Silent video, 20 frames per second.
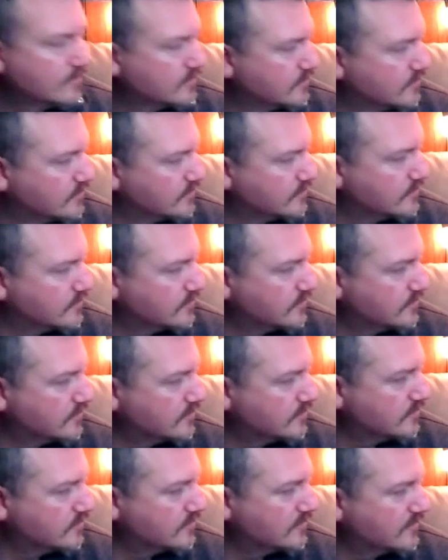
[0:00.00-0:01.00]

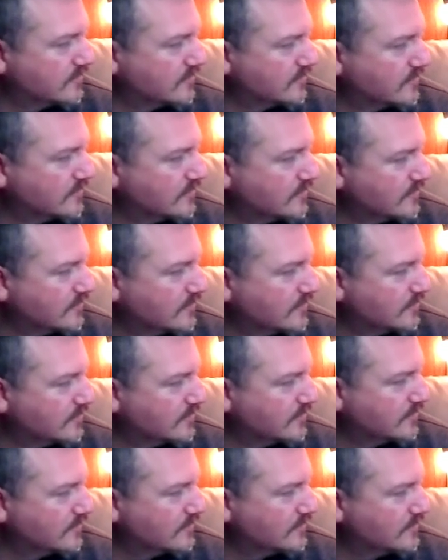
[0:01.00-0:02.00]

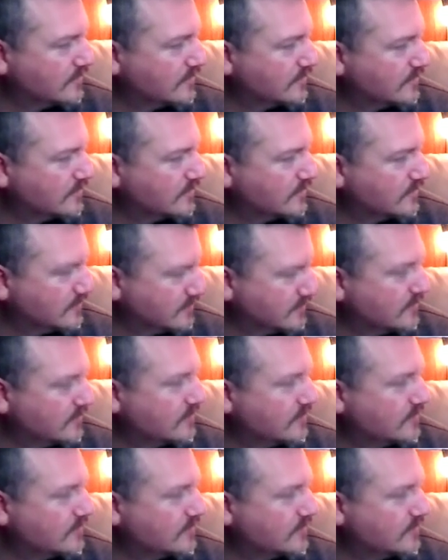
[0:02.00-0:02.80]
The person shown says nothing.